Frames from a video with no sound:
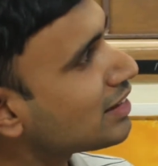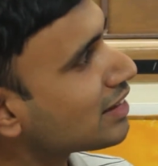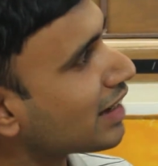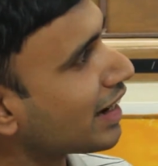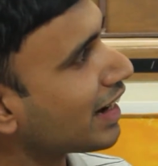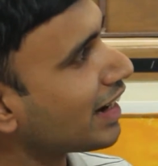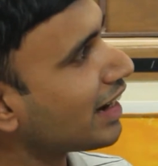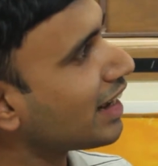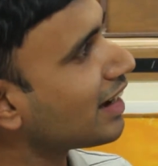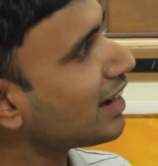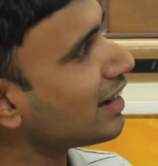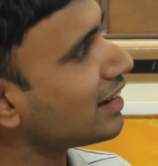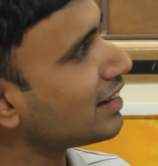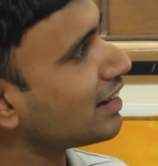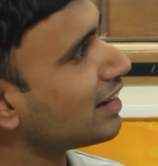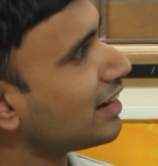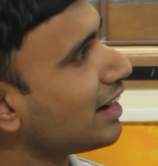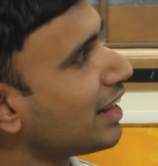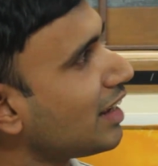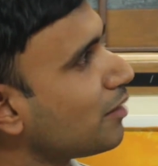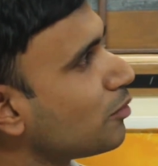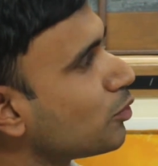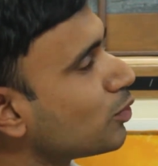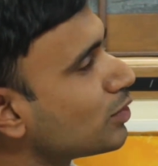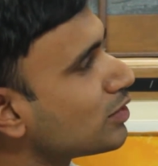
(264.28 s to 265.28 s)
idea in the
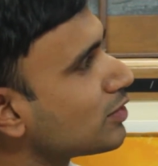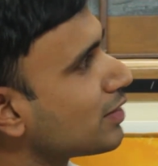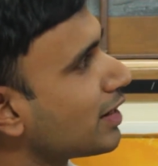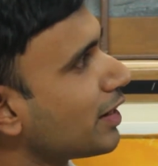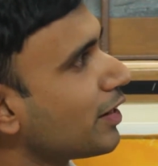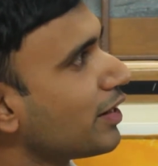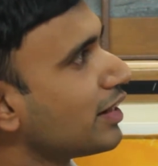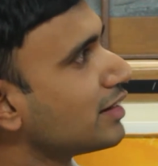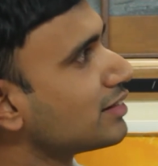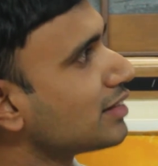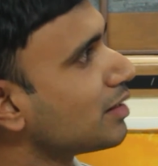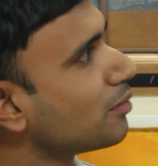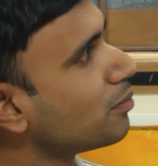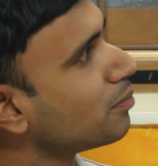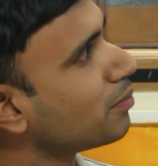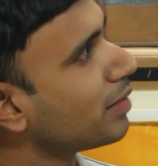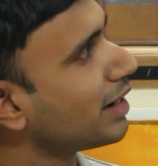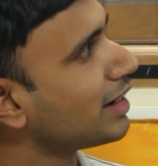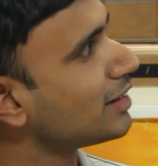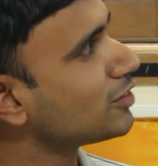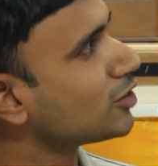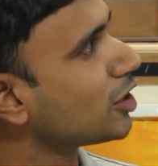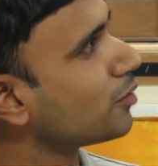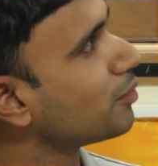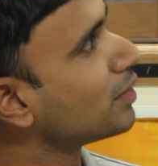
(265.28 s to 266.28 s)
team. It was during some
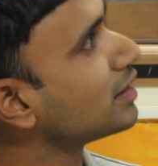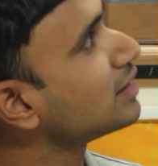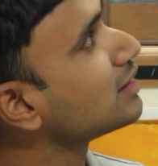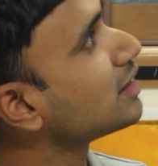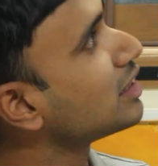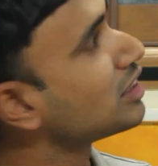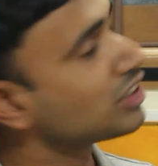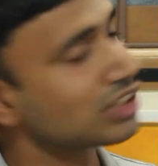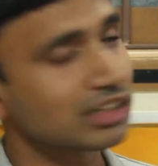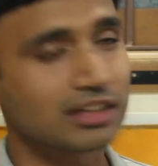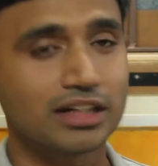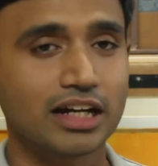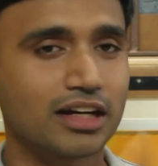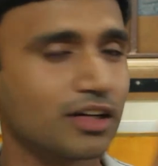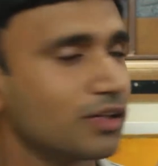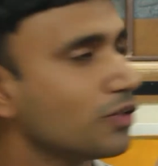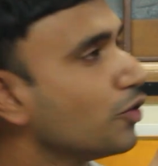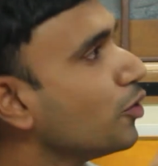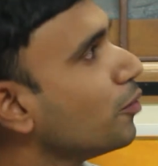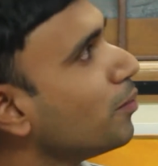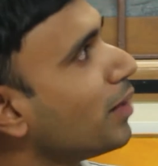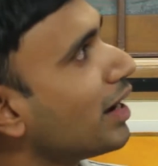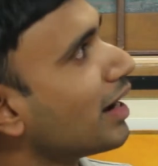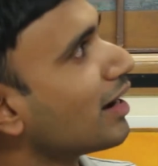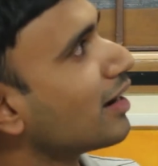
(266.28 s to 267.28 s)
brainstorming session.
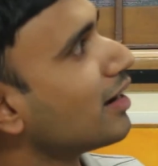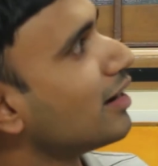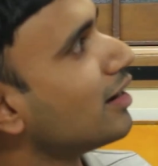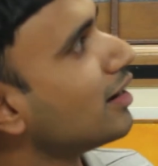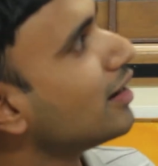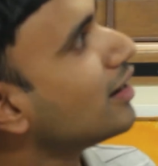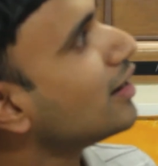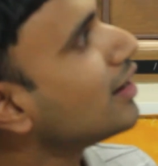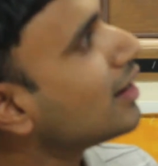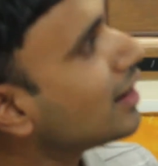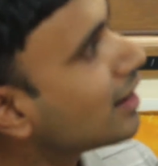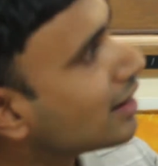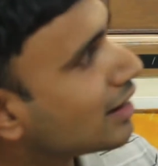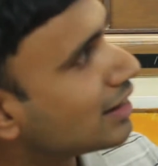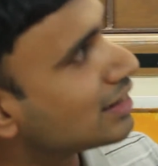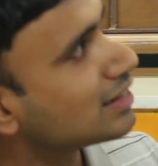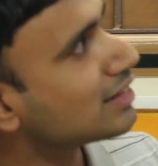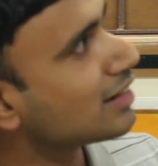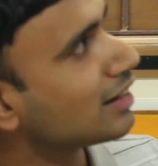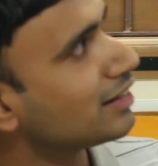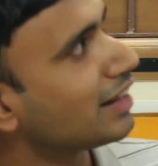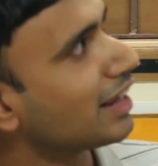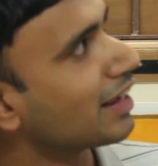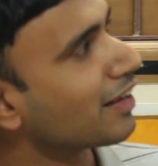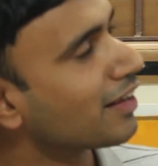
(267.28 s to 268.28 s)
Go back. This
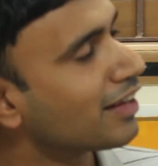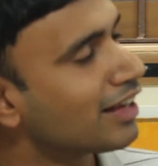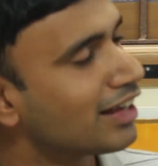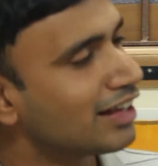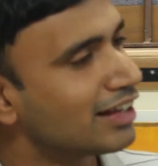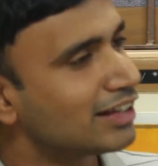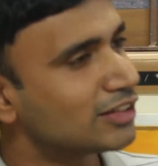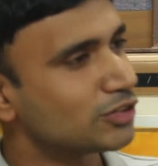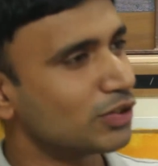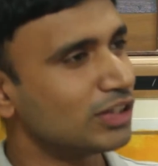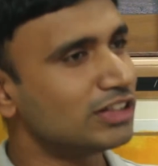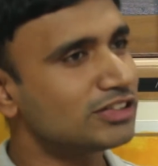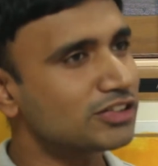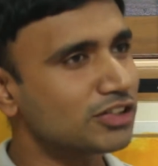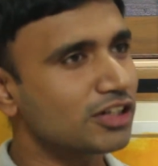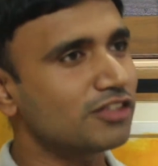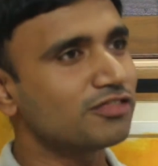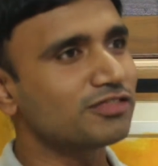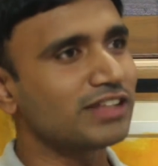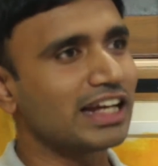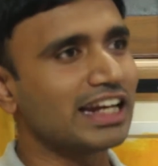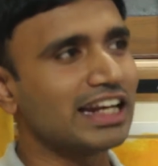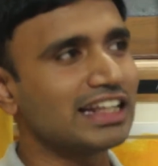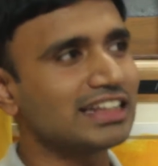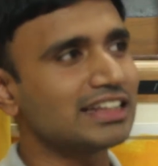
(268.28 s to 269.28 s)
is the thing. So instead
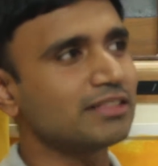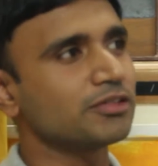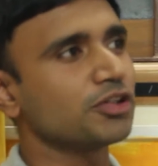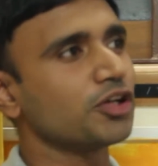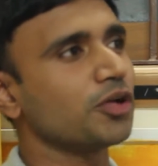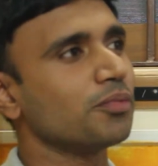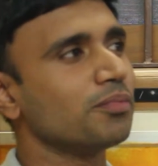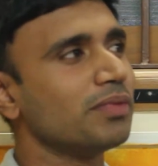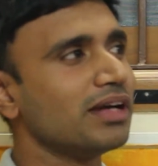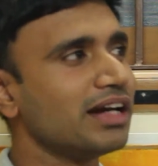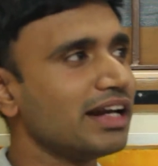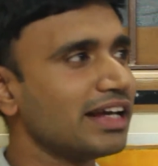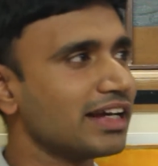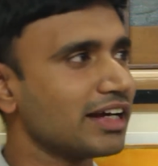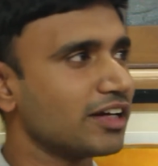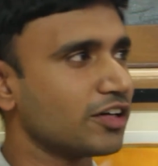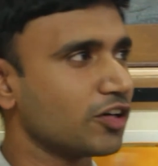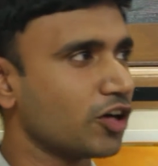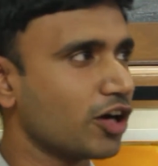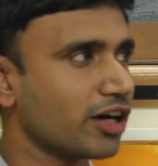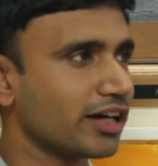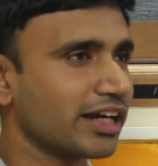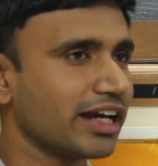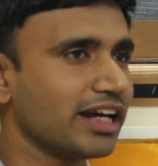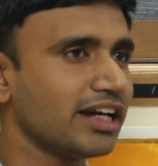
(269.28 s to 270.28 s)
of telling them that you're building a
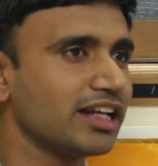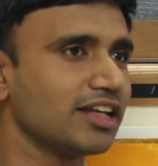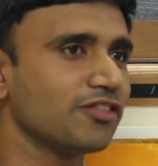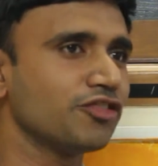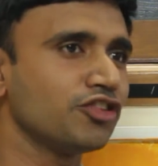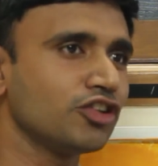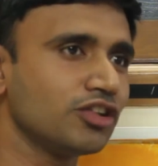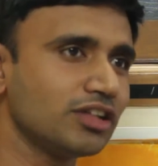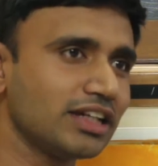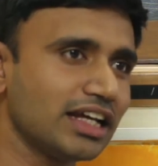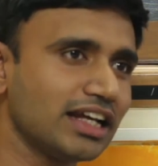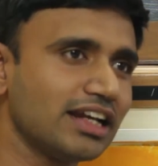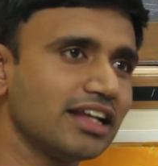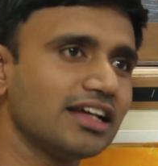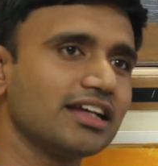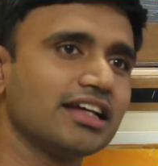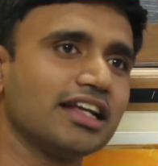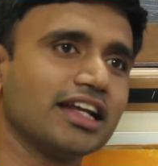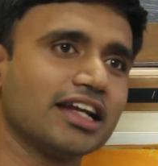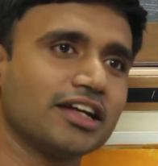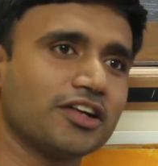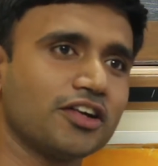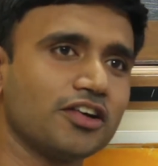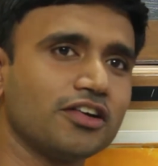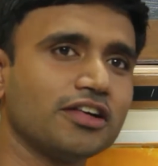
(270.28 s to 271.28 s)
rocket, if you tell an
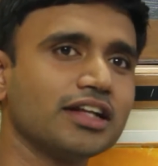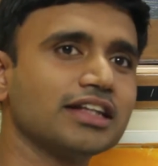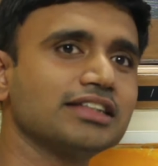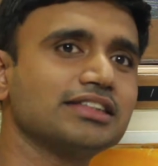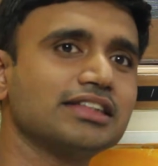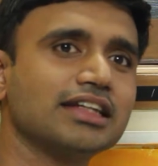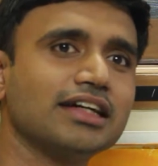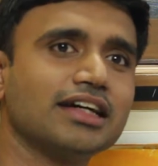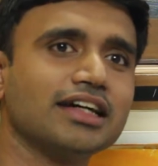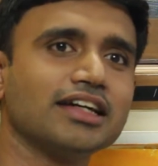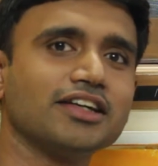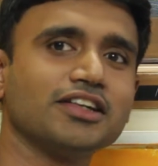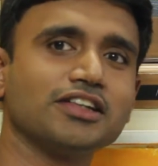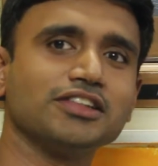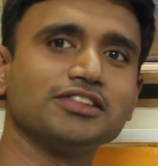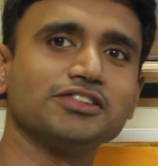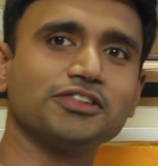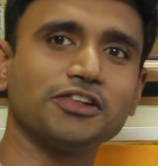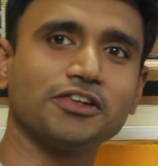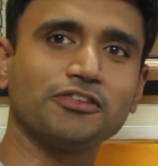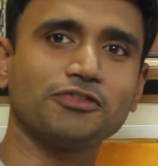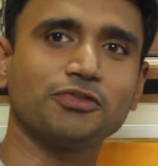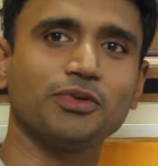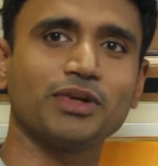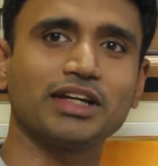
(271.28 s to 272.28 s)
electronics guy or a
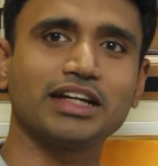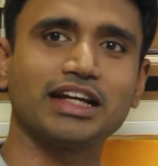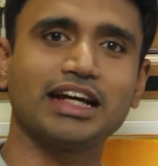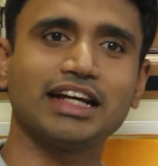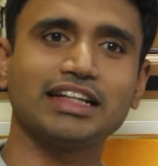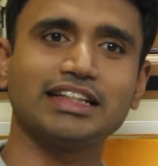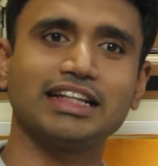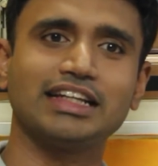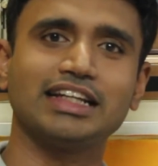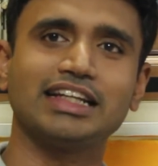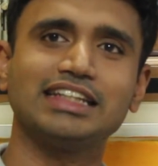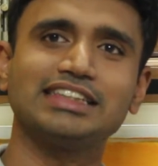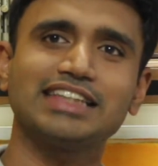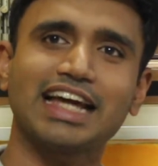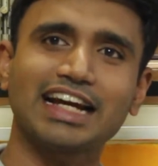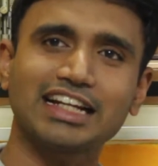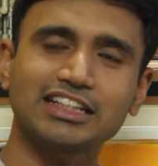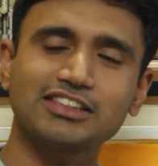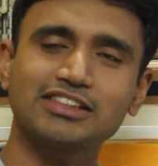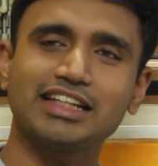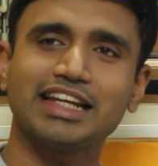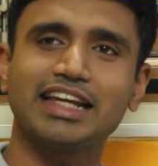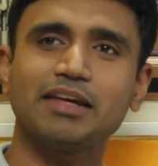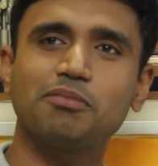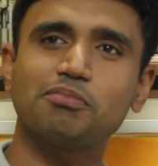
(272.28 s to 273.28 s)
software guy that he's
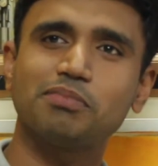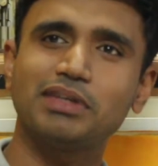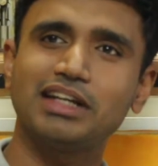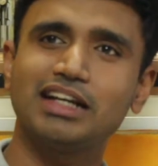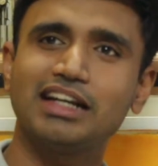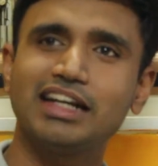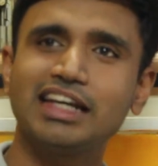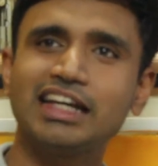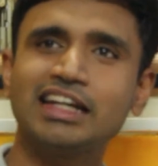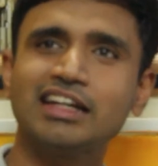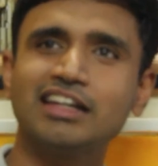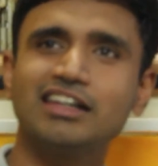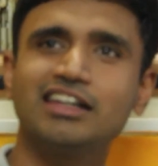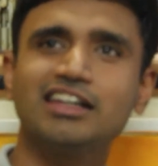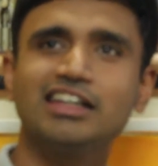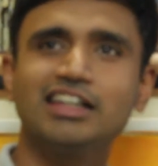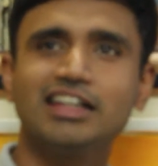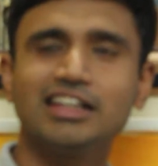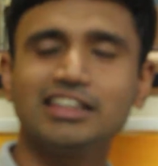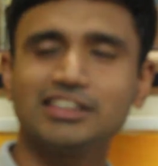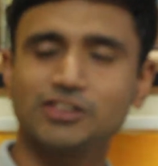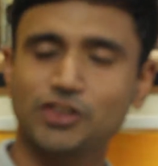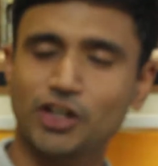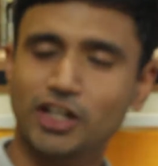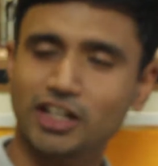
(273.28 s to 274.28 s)
actually building
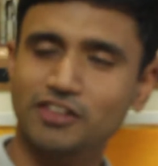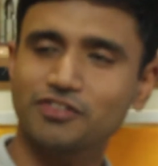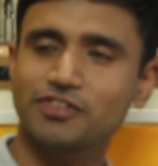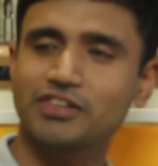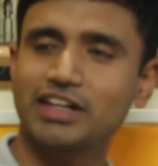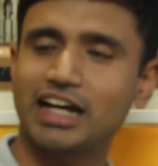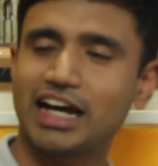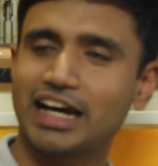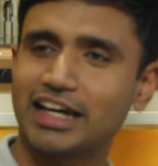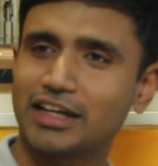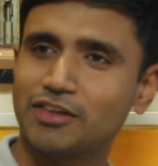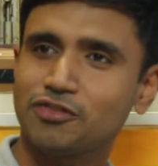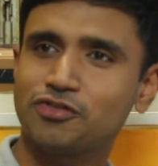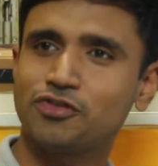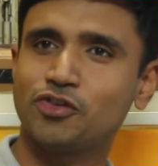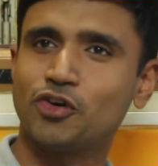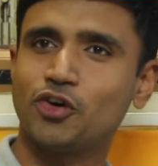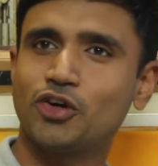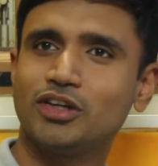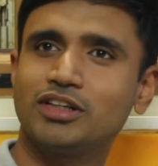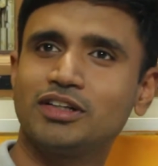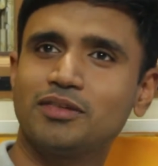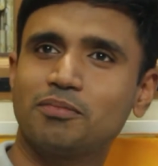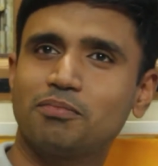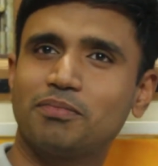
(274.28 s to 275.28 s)
sort of an
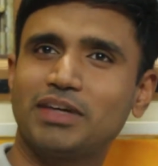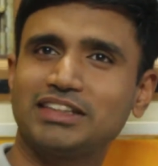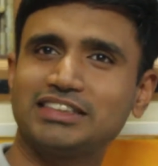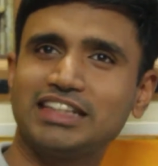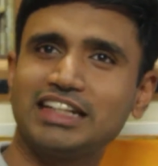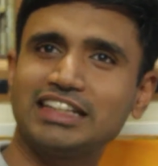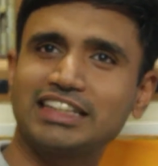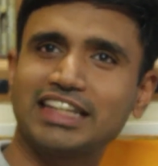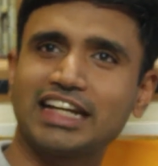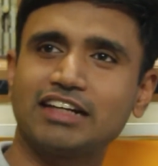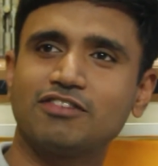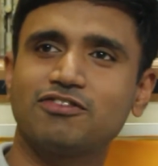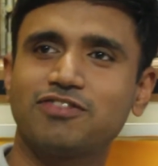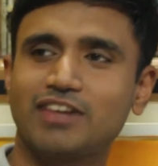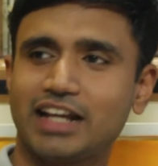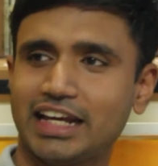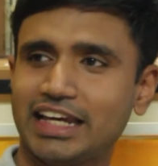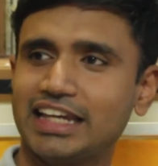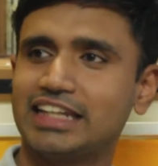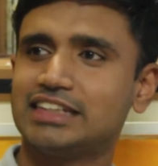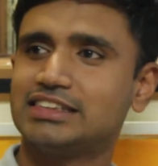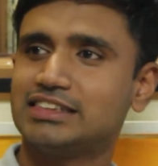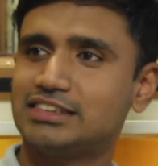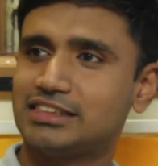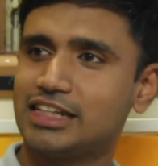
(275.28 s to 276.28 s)
iPhone, but that can fly
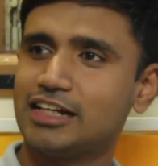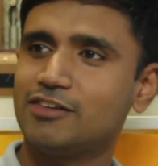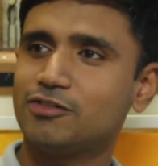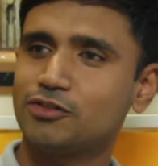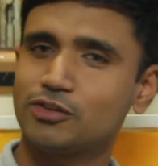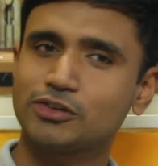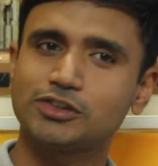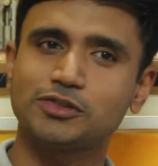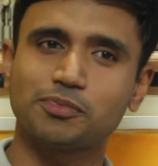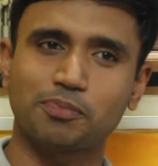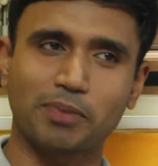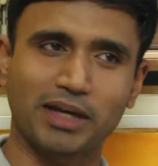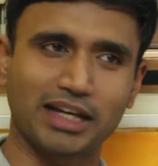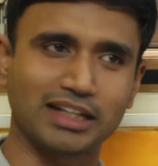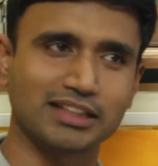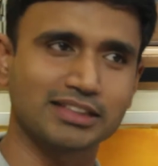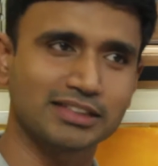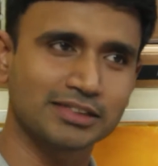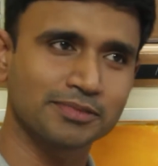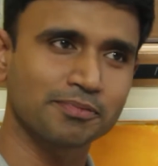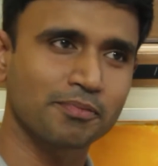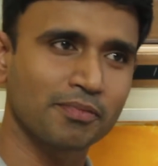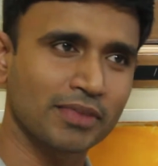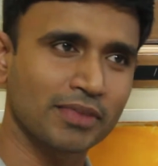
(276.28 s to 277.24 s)
itself to space,